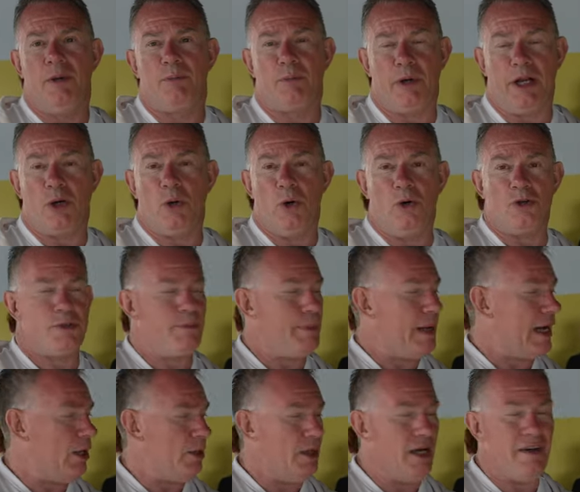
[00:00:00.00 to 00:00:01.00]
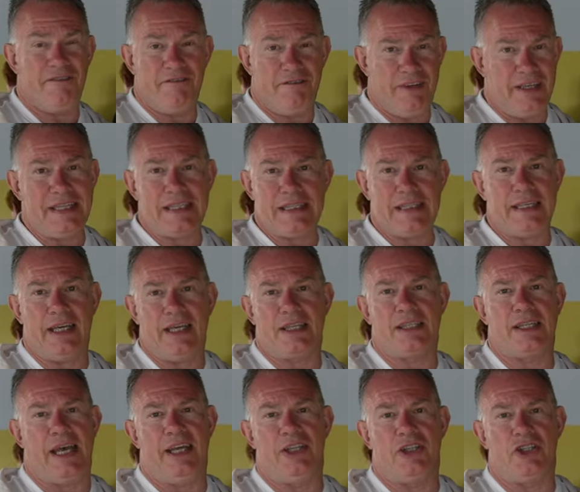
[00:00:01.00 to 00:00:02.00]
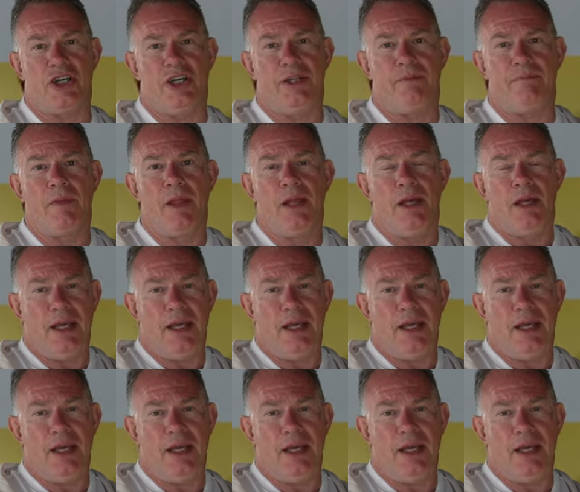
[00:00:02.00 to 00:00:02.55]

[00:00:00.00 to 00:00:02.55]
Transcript: brake horsepower V6 engine.